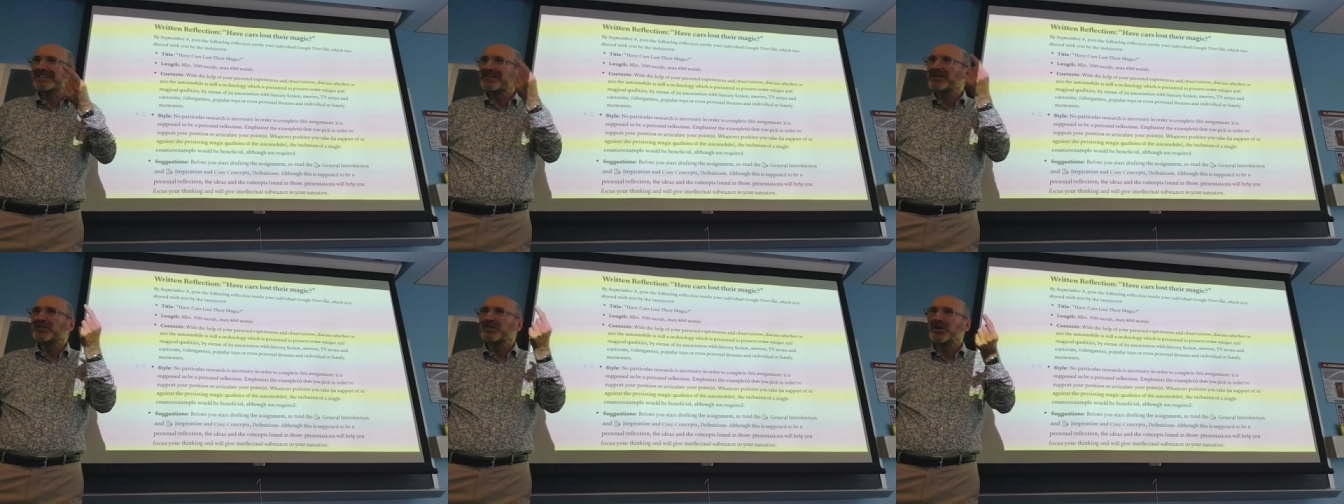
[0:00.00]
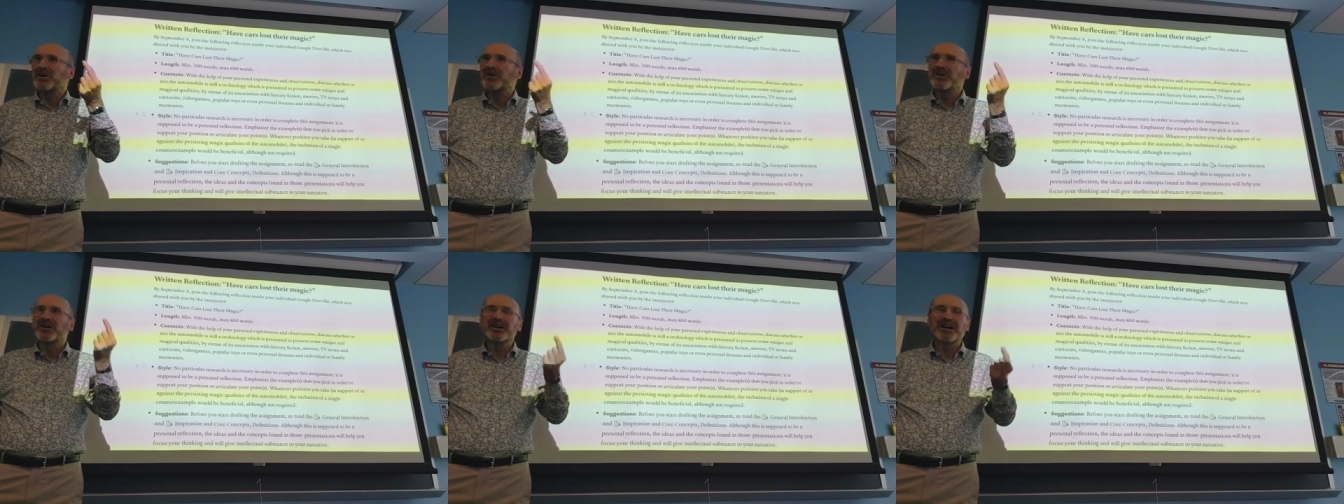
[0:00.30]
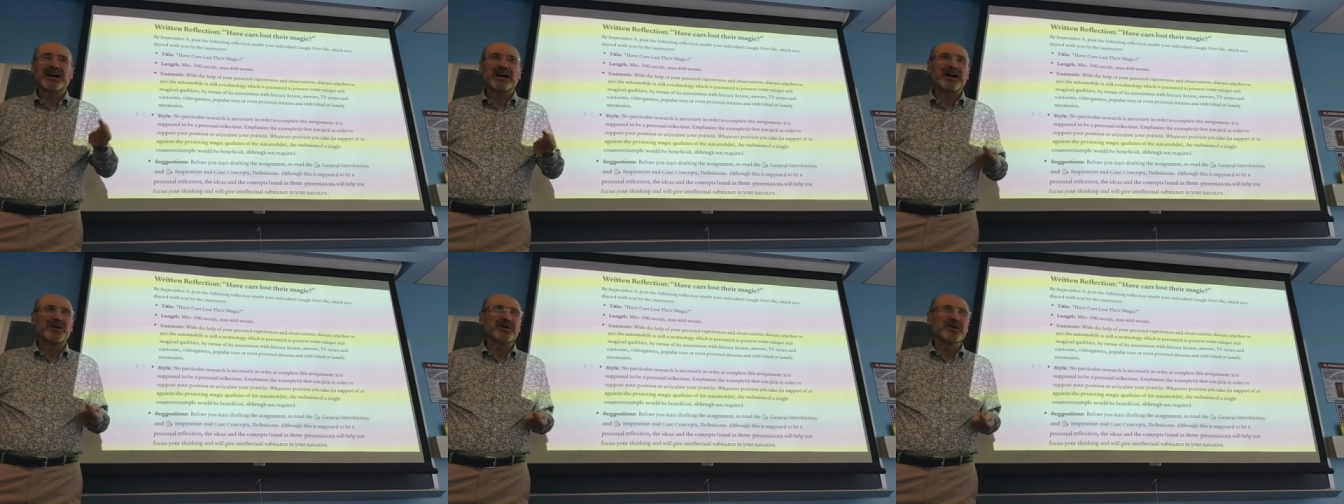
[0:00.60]
You know
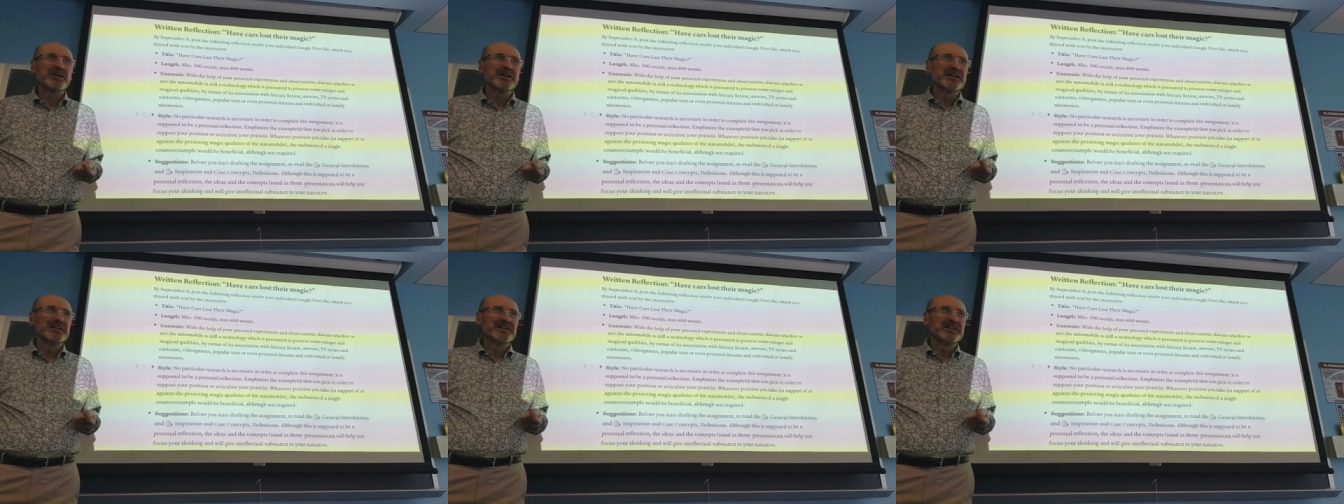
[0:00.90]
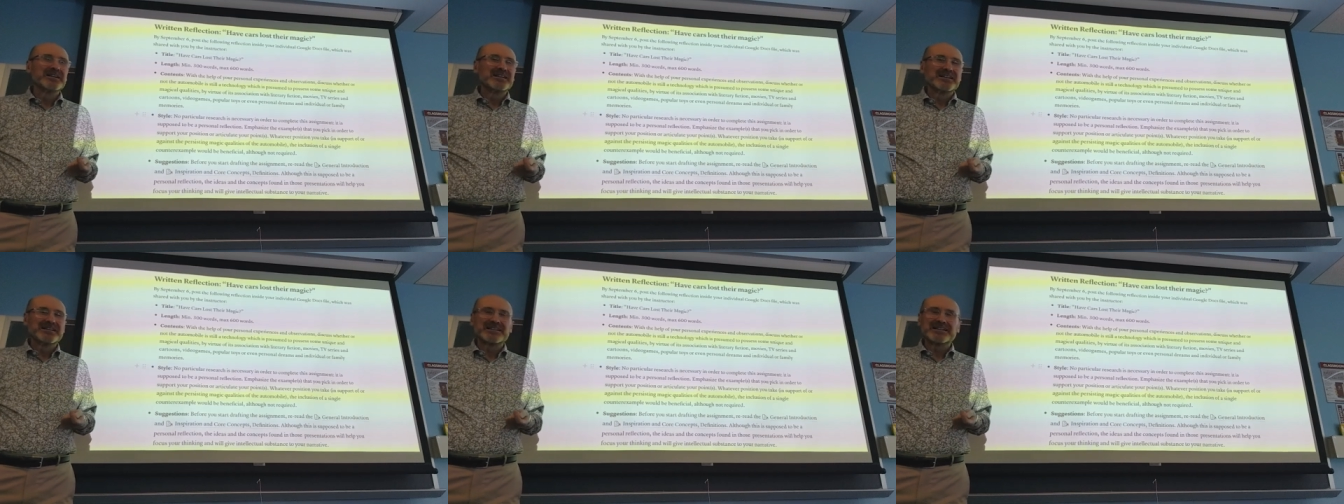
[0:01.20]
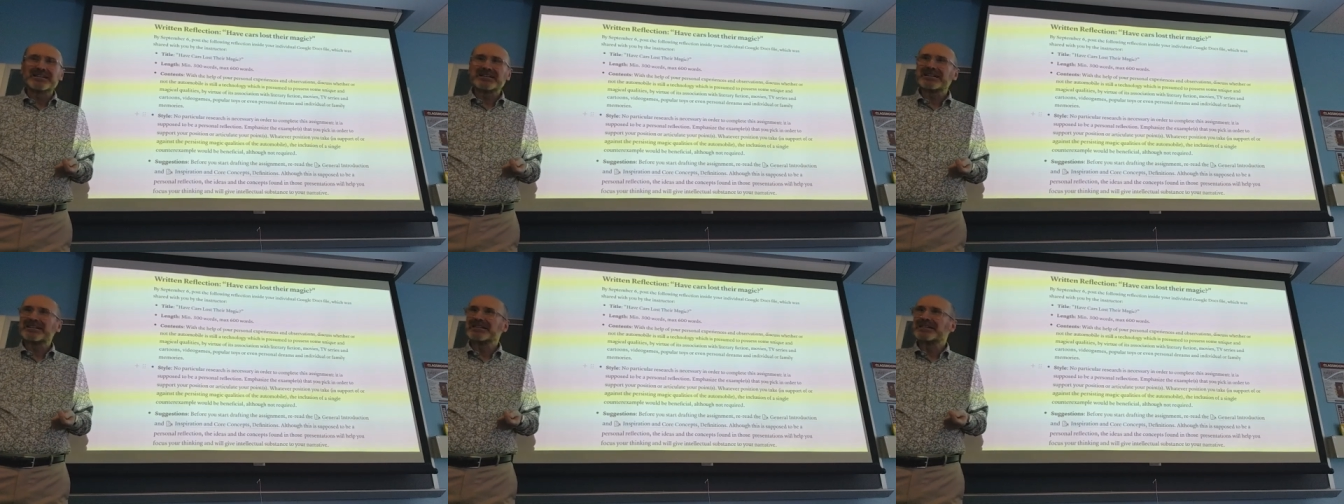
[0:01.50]
how
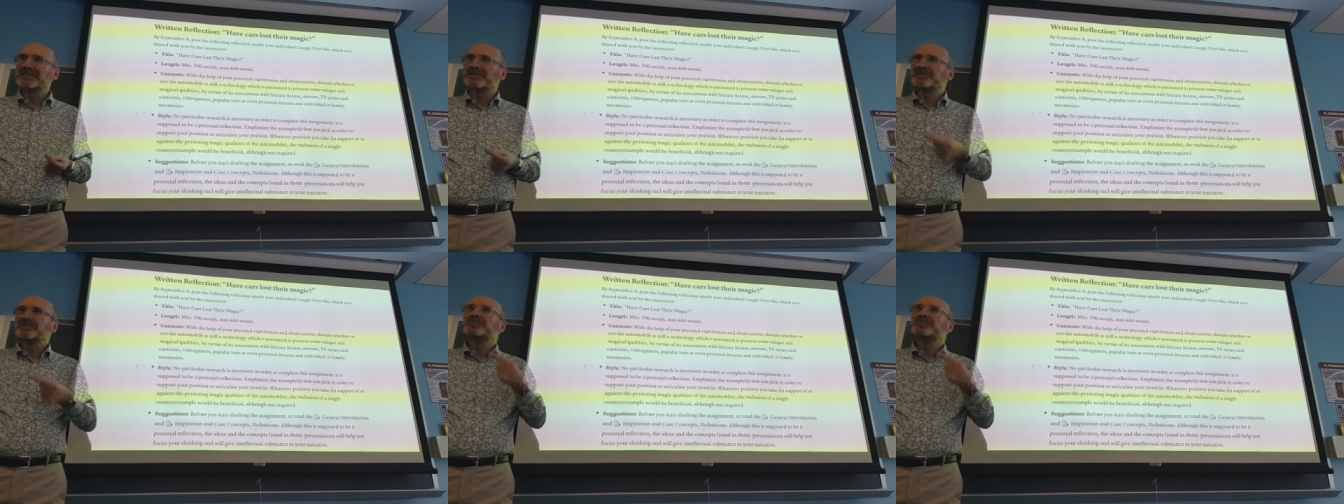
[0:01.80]
uh,